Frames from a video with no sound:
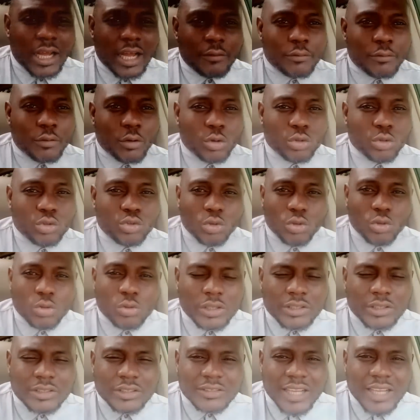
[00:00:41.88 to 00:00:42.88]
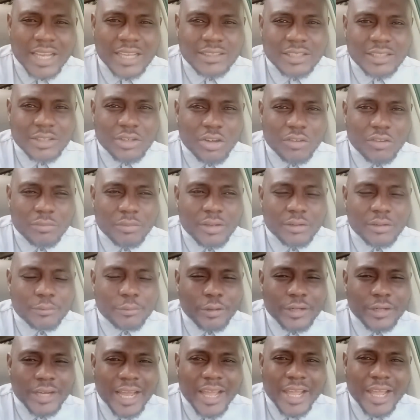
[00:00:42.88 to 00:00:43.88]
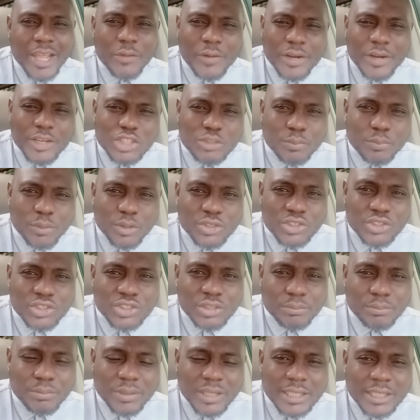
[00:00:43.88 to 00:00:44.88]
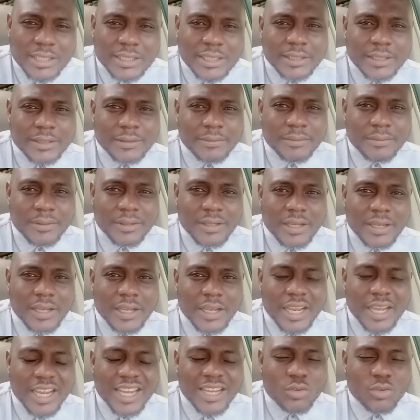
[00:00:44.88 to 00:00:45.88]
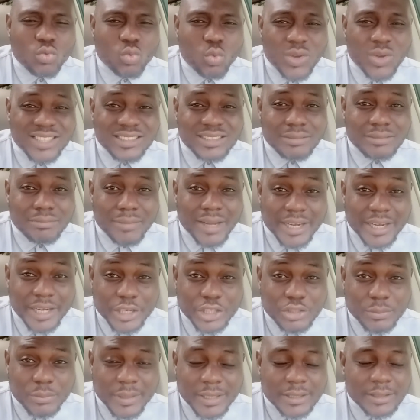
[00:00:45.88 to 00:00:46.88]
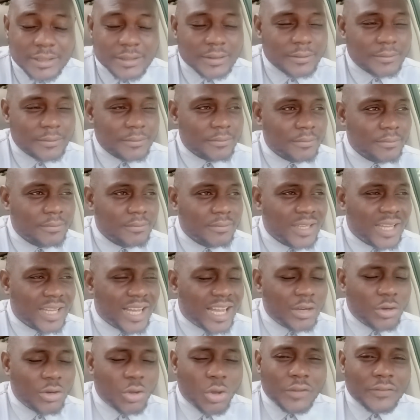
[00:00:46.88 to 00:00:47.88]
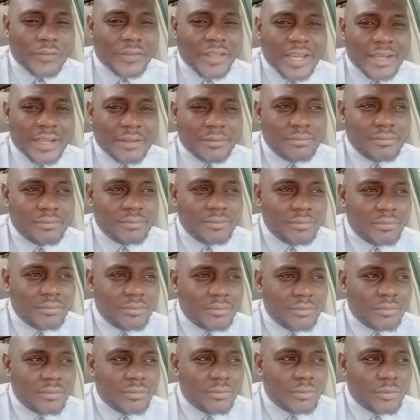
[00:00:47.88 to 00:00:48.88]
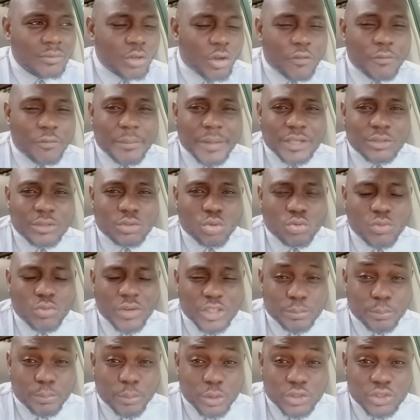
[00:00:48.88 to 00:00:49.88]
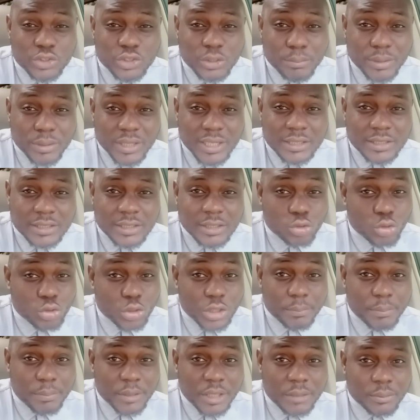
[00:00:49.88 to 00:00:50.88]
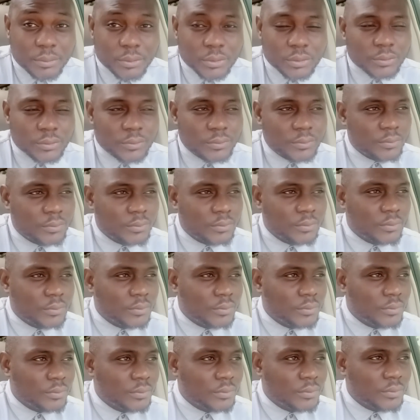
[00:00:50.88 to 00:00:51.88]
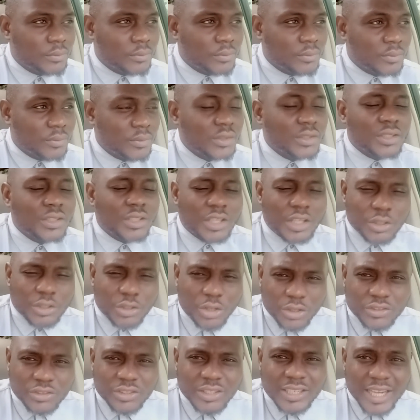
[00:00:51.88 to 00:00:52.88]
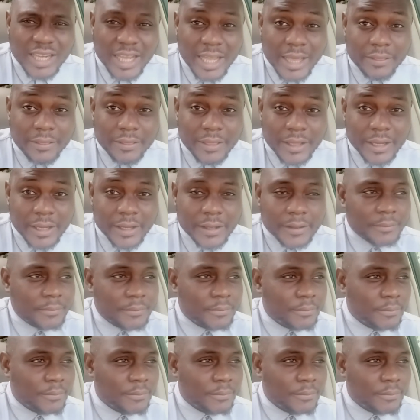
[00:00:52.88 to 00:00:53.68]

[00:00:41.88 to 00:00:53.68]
I've also criticized the government for their irresponsibility in waste management and other governmental responsibility to the people. It doesn't end there.